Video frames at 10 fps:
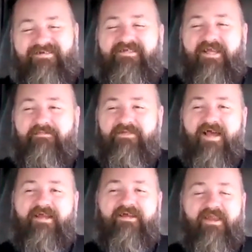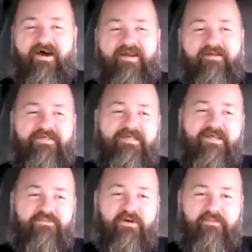Seems like a lot of us,
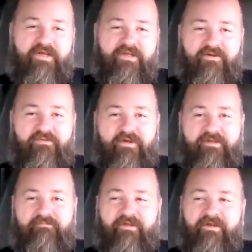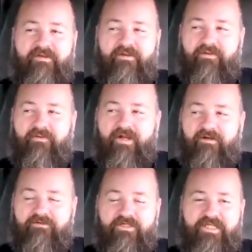that's what we do. We
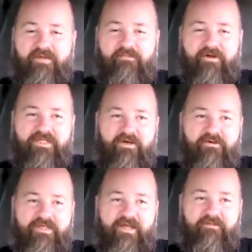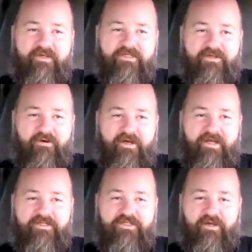don't just dip our toes in. We just go
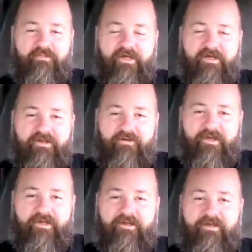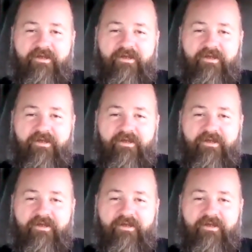ahead and jump in and do it.